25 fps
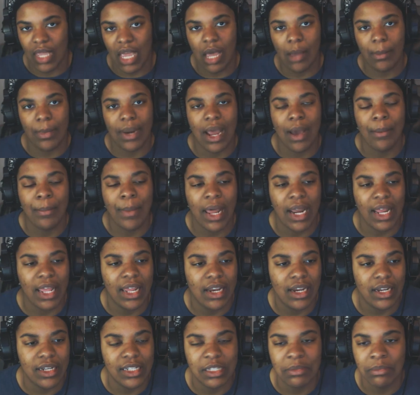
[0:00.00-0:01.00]
coming out by the
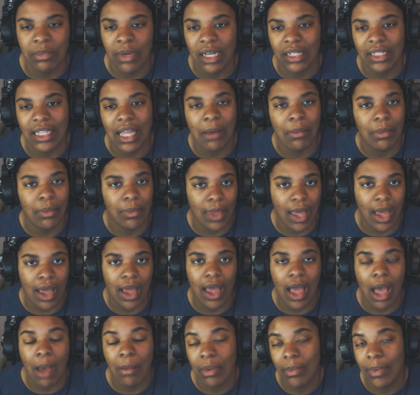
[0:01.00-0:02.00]
end of this month. I'll be
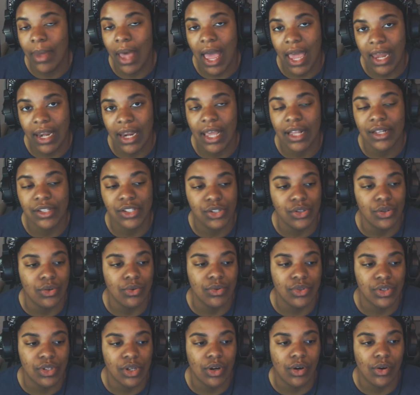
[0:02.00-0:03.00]
buying that
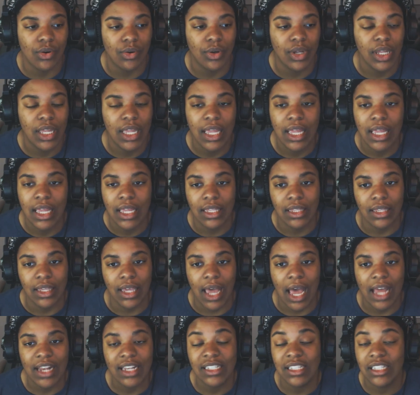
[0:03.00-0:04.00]
too. So,
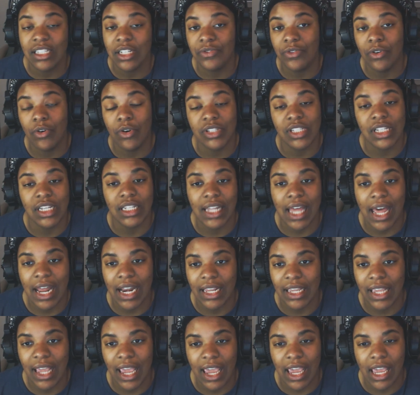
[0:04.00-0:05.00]
yeah, I just look forward to a lot
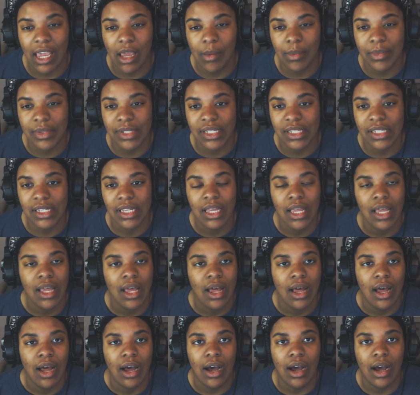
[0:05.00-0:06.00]
of games.
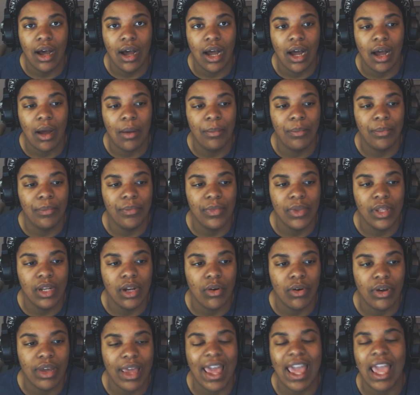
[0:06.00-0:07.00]
You
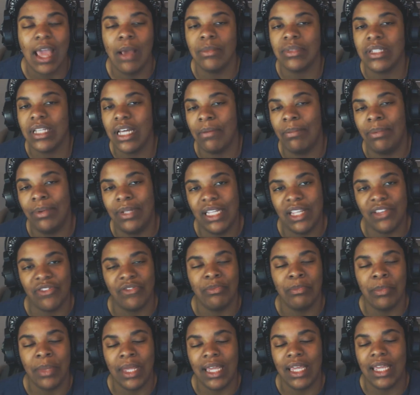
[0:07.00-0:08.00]
know, games
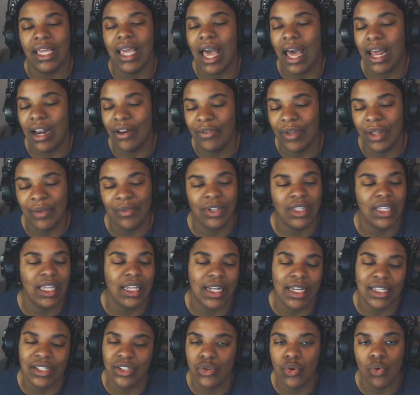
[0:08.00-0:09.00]
uplift me out of
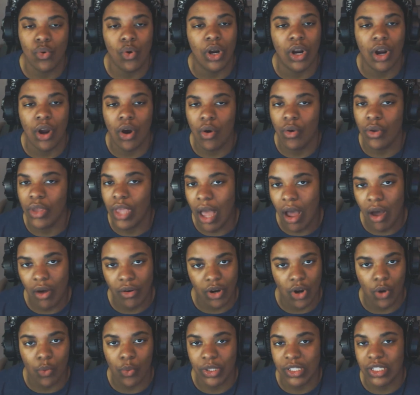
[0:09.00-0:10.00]
everything that's going on. Y'all
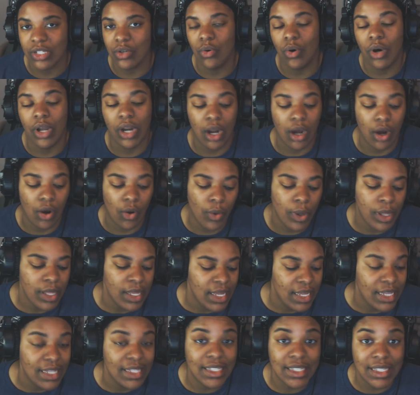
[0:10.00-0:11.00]
know what's going on
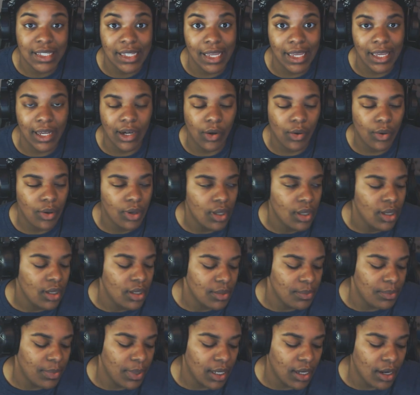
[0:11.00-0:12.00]
still.
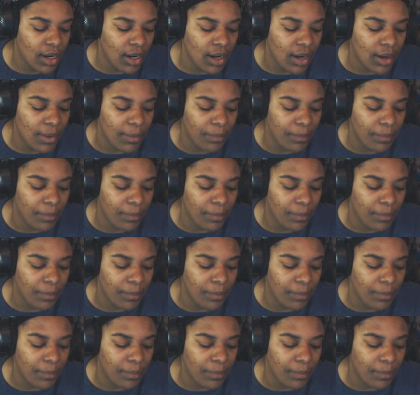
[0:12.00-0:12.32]
But,